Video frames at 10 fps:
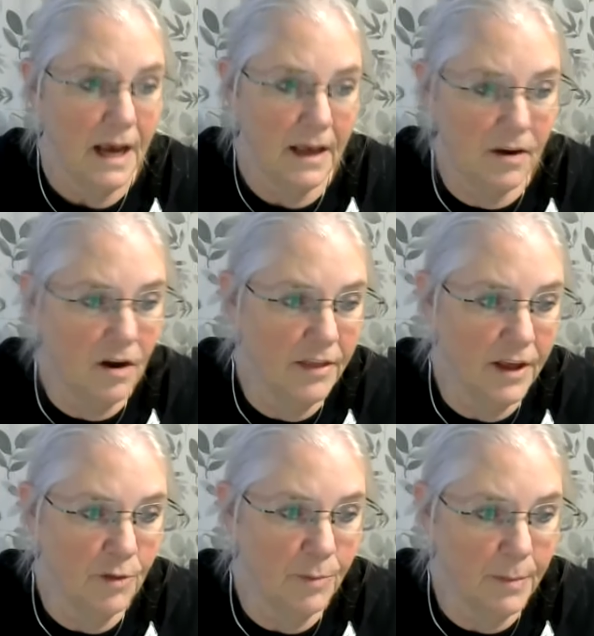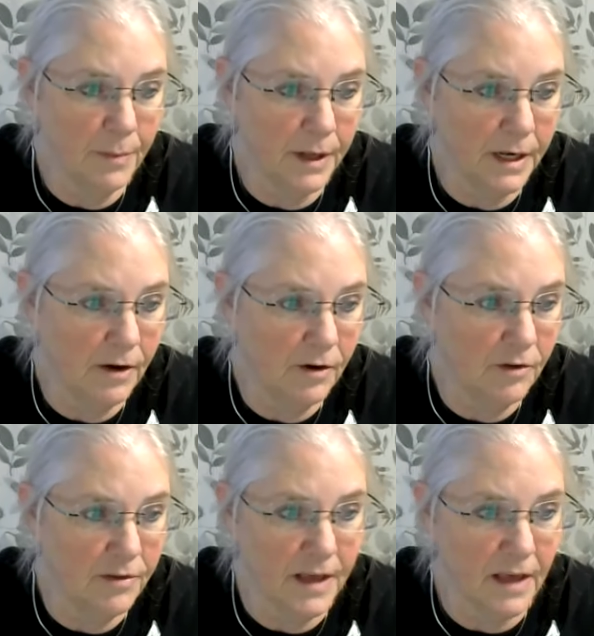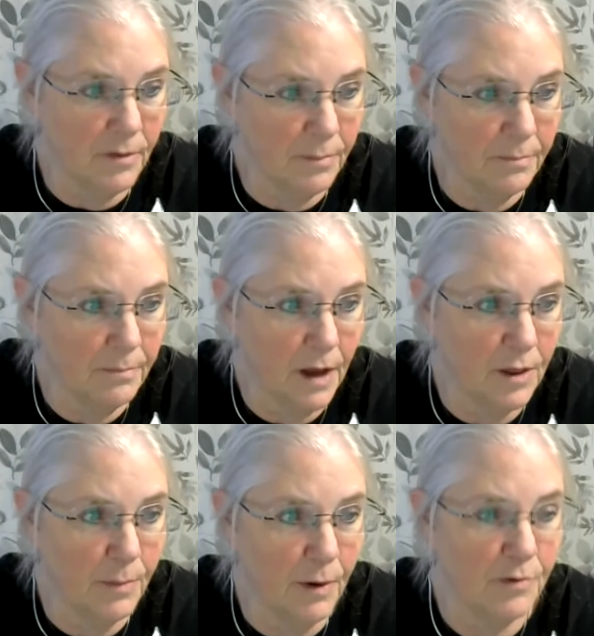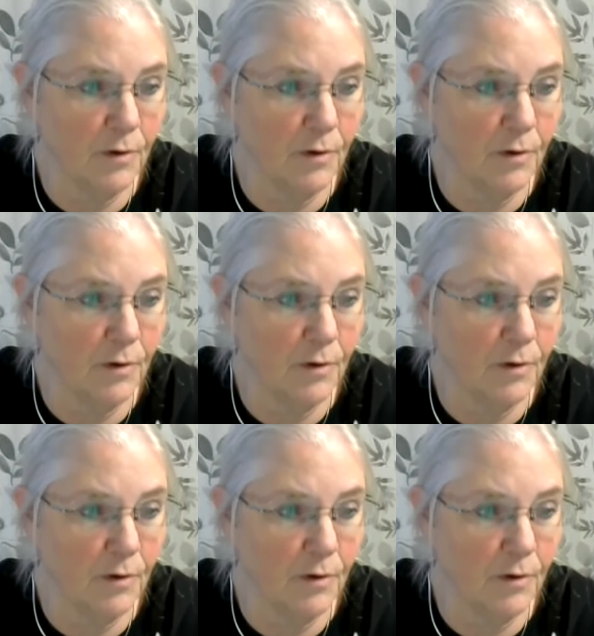And then all the other people in here, you'll see other posts.